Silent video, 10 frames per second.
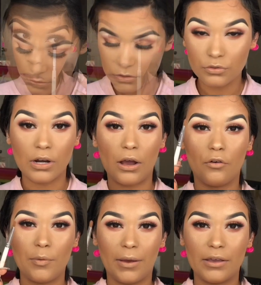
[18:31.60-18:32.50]
So now
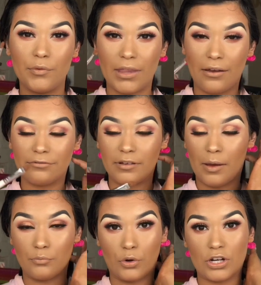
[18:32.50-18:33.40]
going back in with that
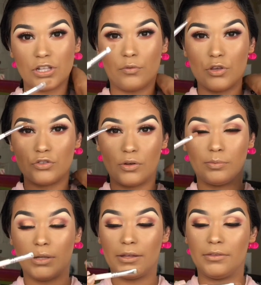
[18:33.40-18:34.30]
flat brush that we used to
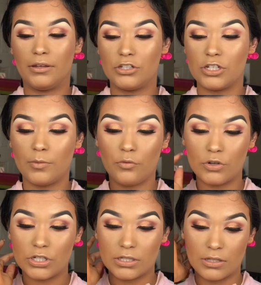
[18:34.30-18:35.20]
apply the shimmer,
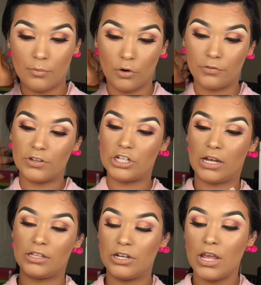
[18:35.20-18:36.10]
which is the Morphe
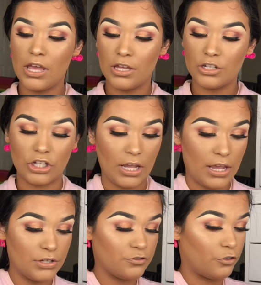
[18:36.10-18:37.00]
Jacqueline
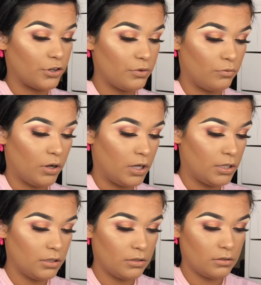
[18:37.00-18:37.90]

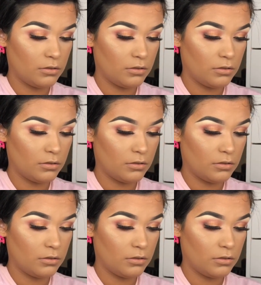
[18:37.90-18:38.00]
JH41.